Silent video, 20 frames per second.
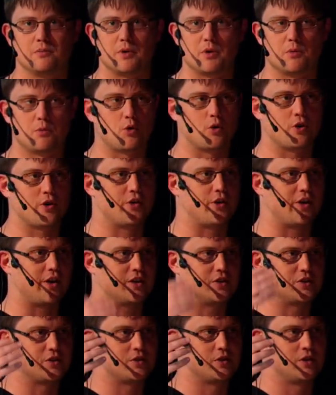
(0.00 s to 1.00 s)
But the important
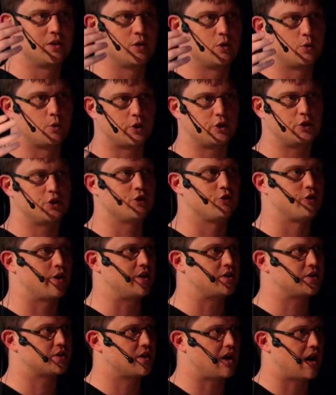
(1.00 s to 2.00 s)
thing is, what's your
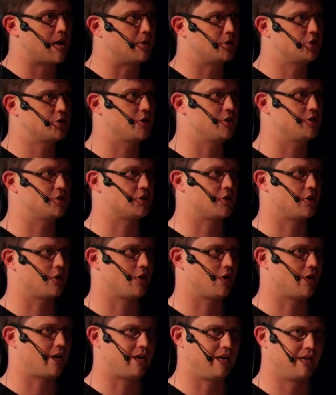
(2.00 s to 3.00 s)
risk? How much are you
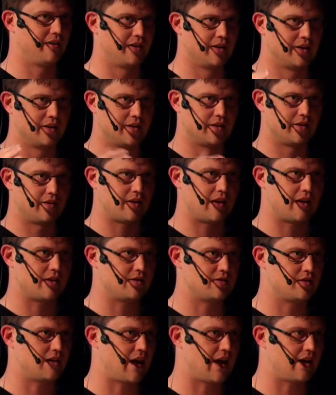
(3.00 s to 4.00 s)
securing?
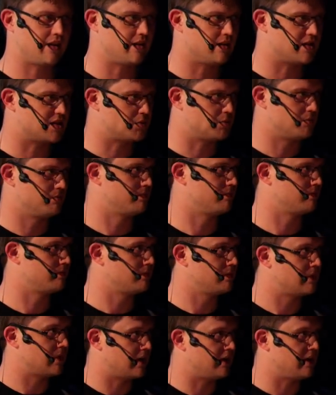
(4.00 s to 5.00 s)
And how do you,
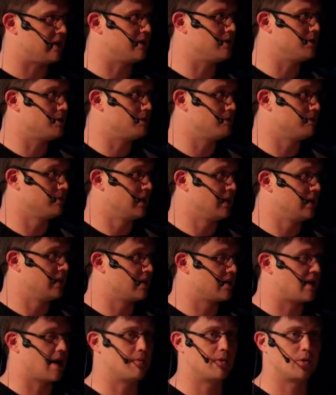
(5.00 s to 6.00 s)
how do you
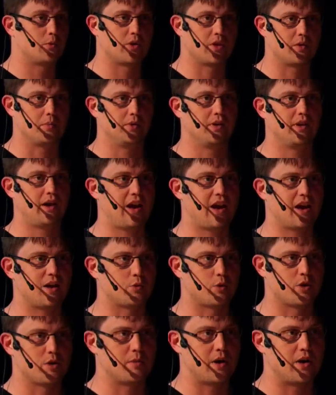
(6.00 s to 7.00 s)
come up with a
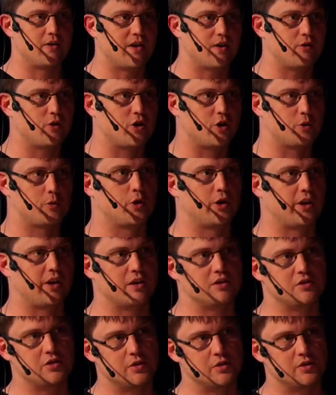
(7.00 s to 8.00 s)
plan where the amount of effort you're
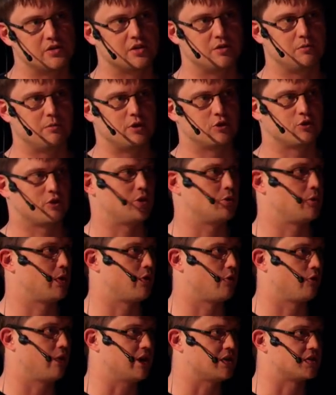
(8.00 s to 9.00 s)
putting into is commensurate
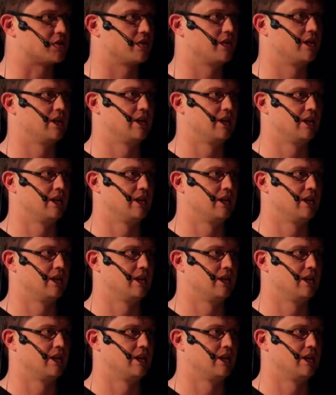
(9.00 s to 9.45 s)
with the risk?